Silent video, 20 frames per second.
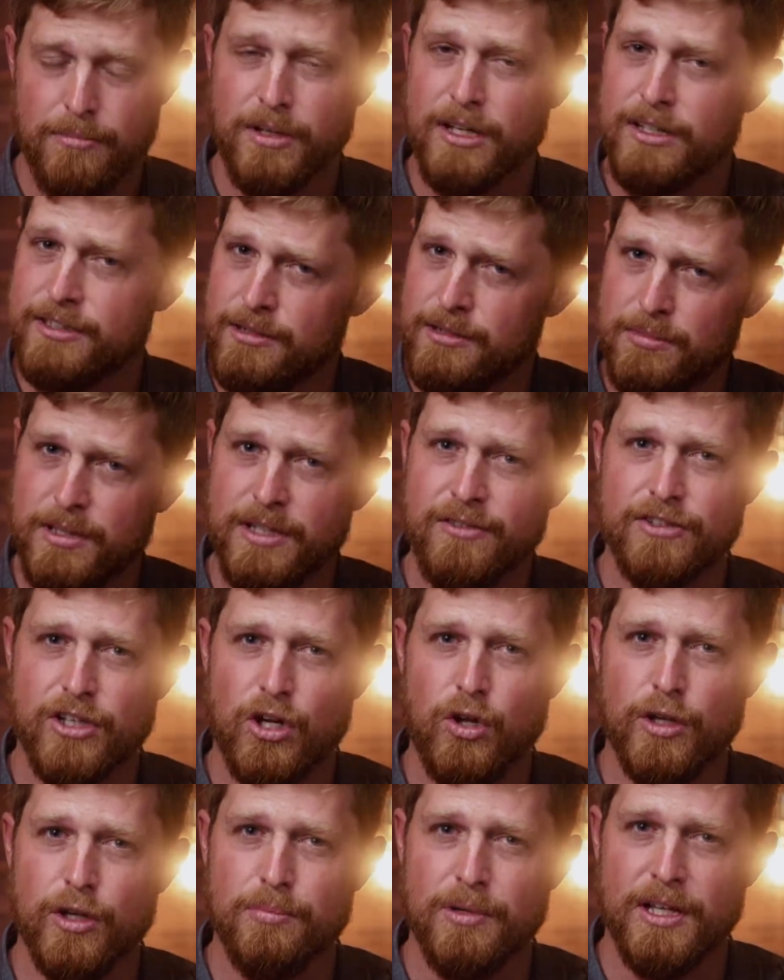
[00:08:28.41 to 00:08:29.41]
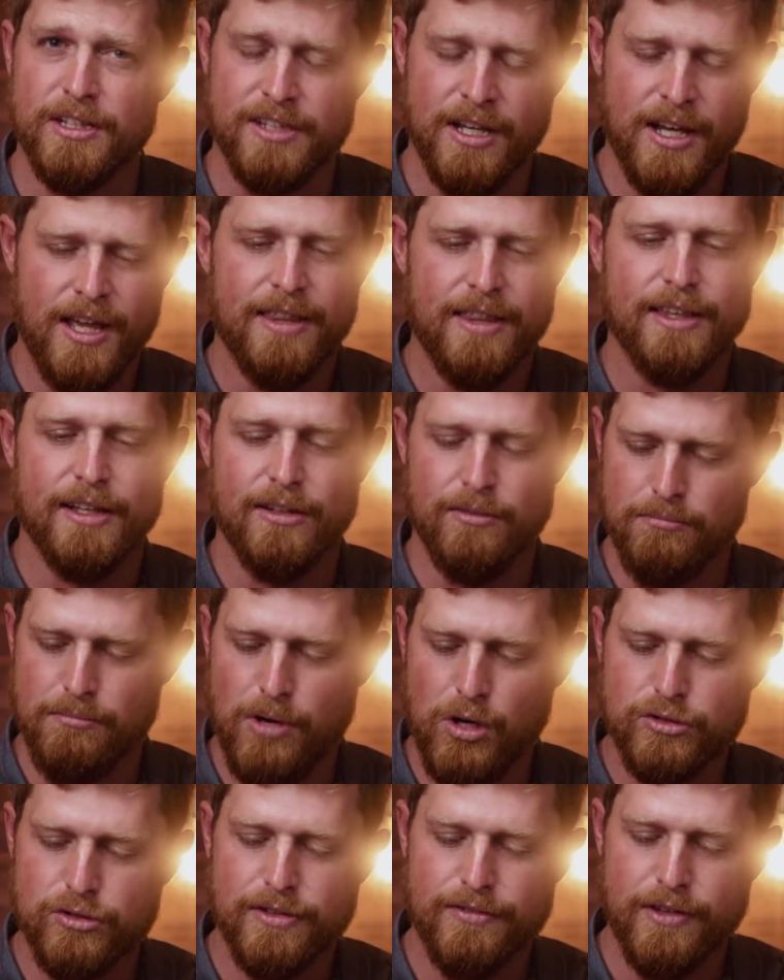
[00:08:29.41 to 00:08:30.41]
because they believe it's a holy place. That
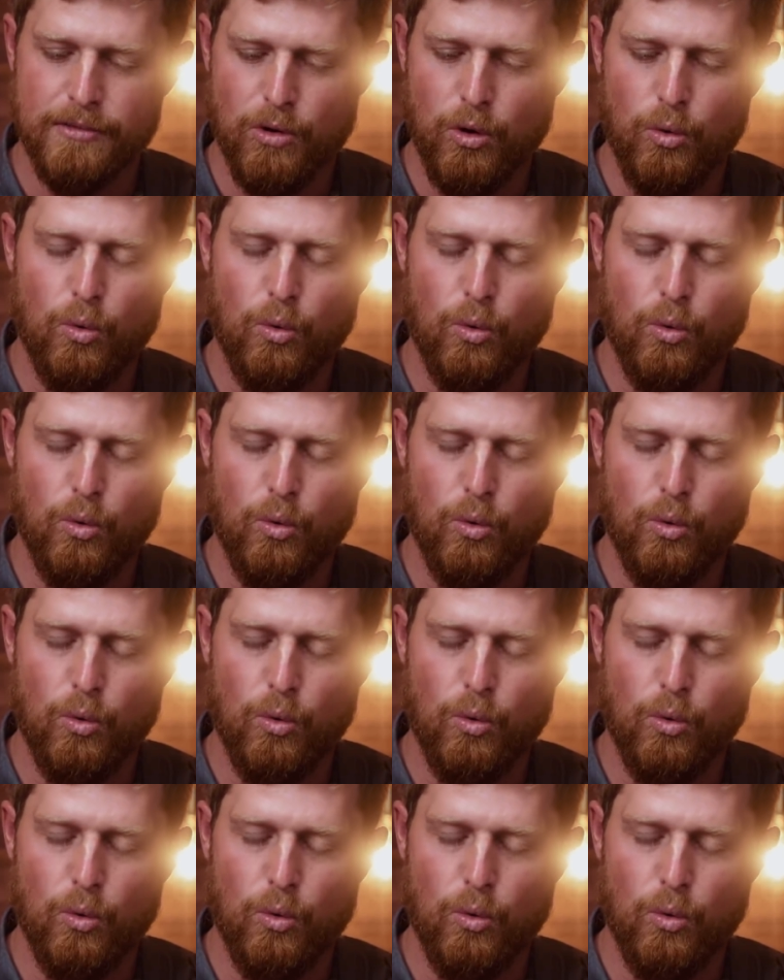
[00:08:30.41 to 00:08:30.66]
most of them are